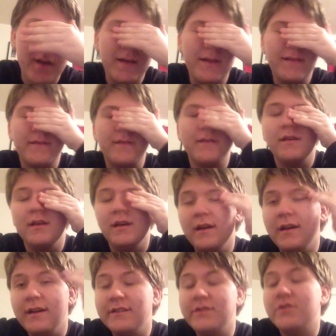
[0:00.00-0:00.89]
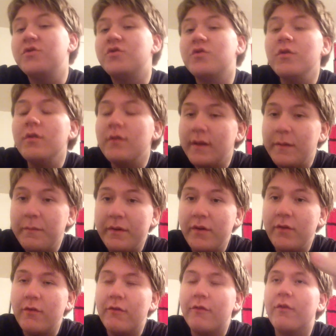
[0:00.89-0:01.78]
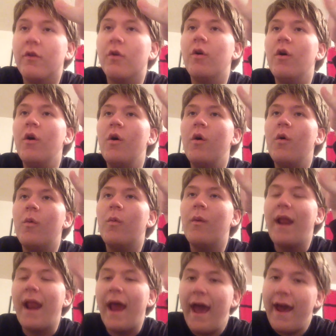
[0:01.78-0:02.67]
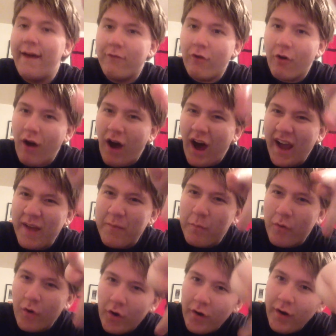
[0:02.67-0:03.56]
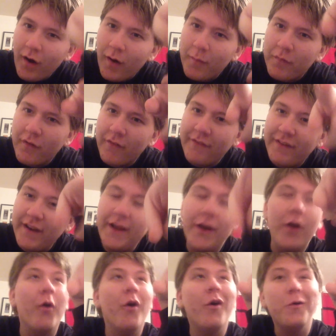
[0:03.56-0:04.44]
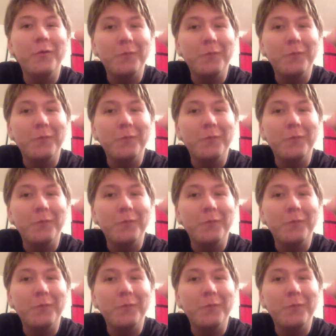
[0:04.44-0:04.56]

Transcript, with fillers: It's it's truly beautiful whenever I put up a video,